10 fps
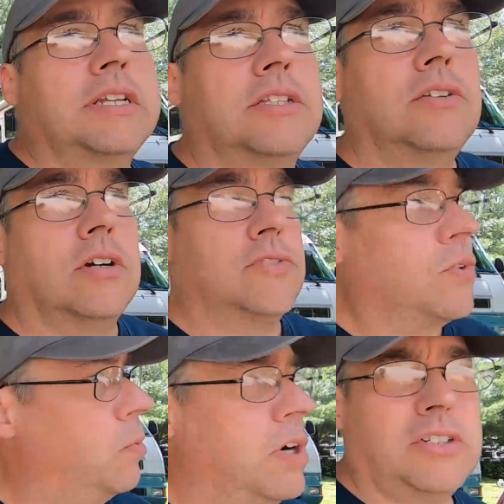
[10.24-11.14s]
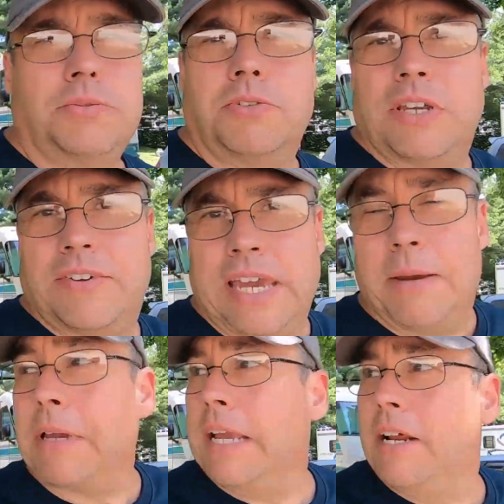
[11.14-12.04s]
Take the dogs for a walk. They're supposed to have a
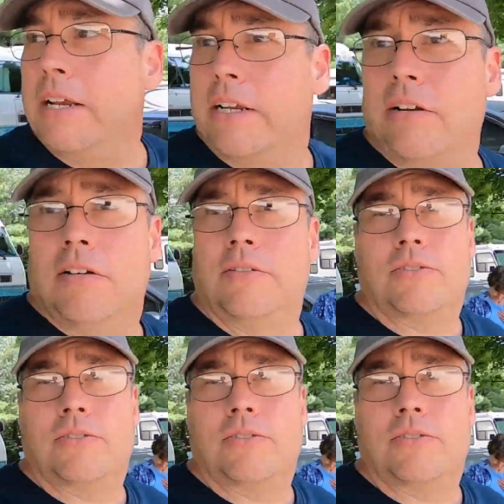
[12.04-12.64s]
Camp Canine here.